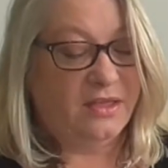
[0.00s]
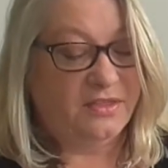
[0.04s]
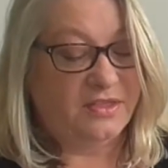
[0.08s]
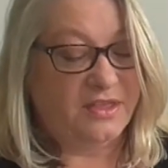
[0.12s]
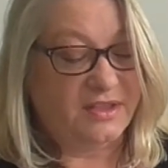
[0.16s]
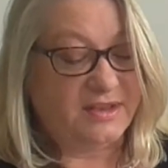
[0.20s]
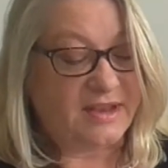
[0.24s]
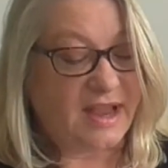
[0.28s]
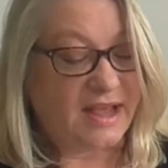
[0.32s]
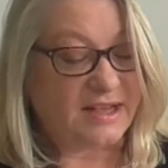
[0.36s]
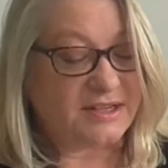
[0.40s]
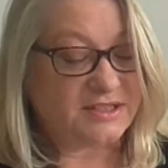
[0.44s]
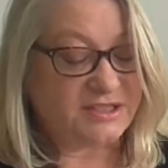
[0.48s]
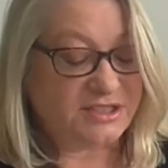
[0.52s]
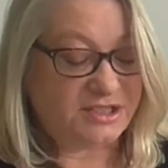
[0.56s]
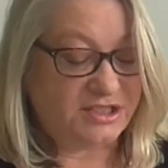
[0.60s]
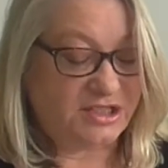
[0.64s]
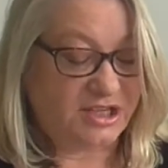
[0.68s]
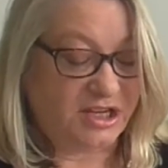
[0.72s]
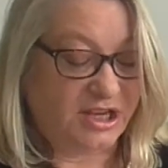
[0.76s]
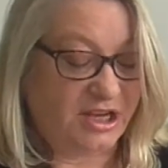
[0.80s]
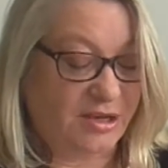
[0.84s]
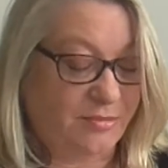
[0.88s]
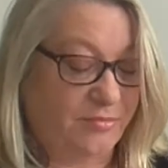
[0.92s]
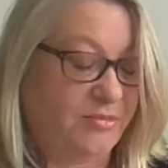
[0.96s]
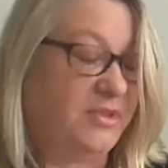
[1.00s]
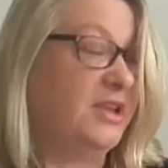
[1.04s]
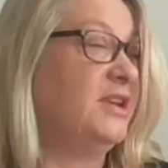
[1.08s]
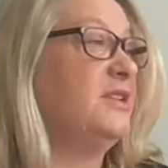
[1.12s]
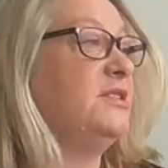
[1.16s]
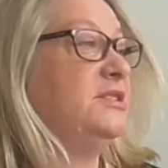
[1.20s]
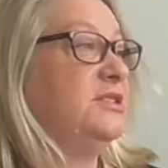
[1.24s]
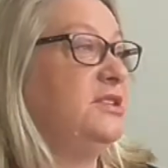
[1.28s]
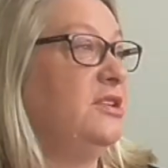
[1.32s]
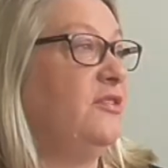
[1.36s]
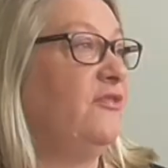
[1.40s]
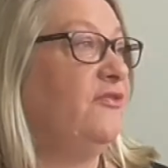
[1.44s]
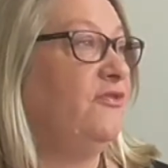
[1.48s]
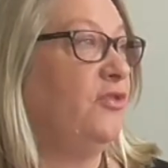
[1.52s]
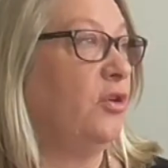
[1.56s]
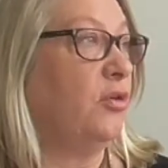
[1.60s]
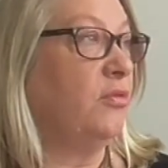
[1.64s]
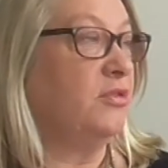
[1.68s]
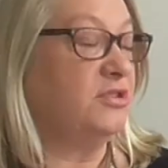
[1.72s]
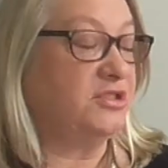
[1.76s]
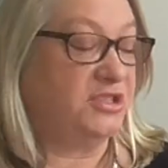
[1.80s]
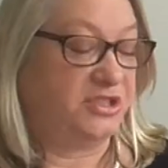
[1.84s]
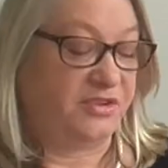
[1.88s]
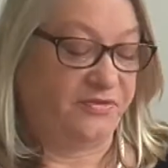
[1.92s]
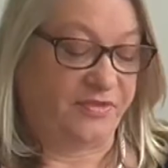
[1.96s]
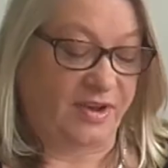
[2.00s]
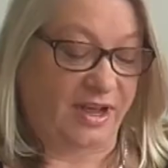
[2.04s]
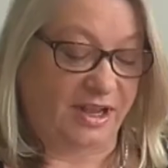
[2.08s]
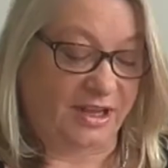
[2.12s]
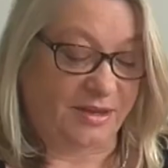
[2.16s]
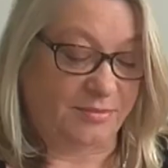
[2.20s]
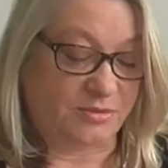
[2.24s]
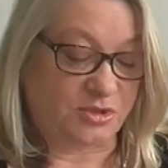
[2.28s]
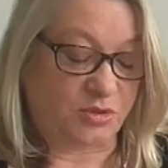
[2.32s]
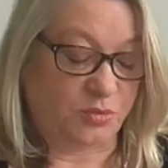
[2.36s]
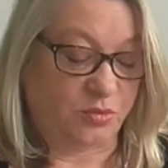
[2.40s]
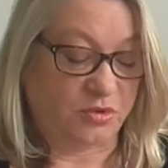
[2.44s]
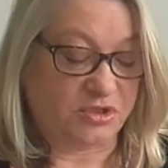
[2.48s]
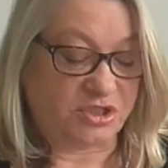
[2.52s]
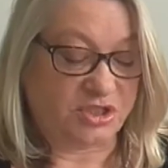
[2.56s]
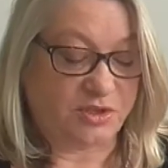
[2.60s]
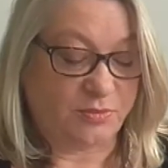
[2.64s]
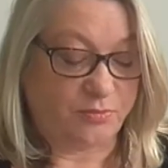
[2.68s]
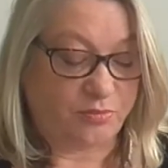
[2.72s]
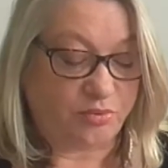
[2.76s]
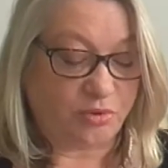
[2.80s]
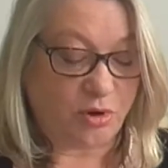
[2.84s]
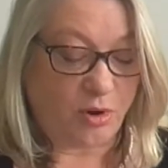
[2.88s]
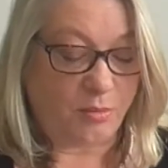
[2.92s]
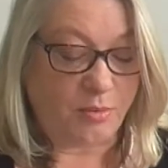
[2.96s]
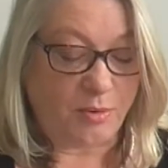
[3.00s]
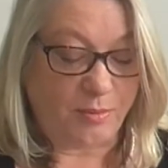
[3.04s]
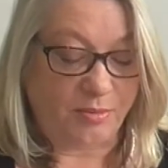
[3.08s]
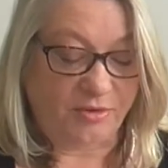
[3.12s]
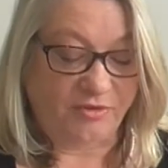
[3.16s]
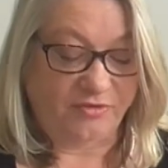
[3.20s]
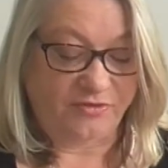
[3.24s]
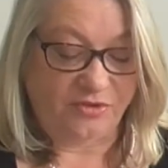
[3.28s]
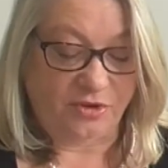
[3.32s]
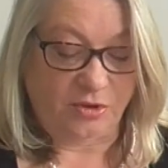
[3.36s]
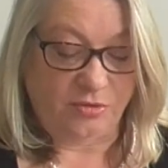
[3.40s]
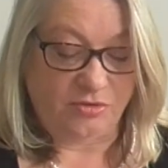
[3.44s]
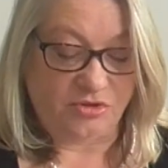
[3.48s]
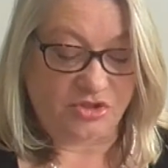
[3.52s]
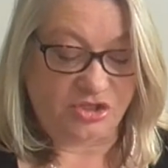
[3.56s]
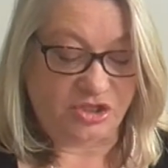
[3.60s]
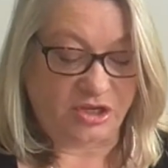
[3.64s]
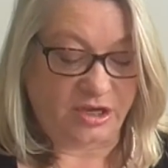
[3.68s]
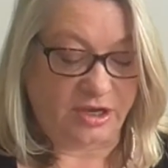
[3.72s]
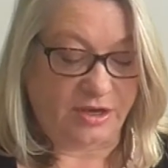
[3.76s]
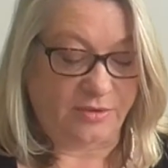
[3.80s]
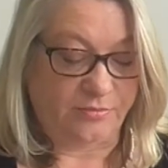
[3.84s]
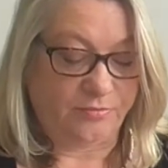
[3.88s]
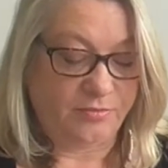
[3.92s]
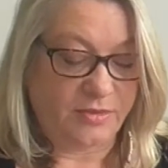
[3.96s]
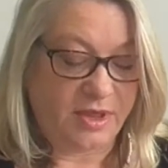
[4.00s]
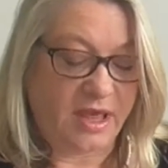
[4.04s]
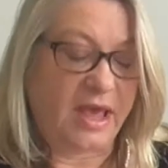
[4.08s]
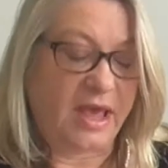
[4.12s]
The next term that Voros developed was the probable future,